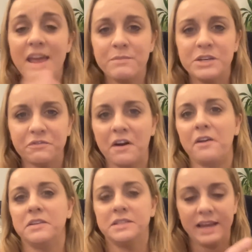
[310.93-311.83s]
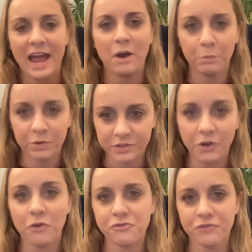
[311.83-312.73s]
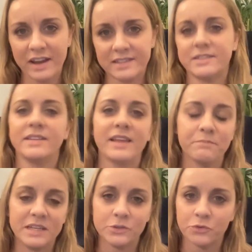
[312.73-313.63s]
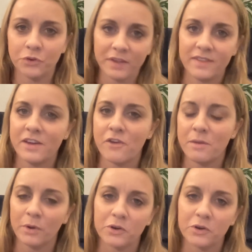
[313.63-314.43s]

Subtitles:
image files and outputs contracts to then be stored on the Ethereum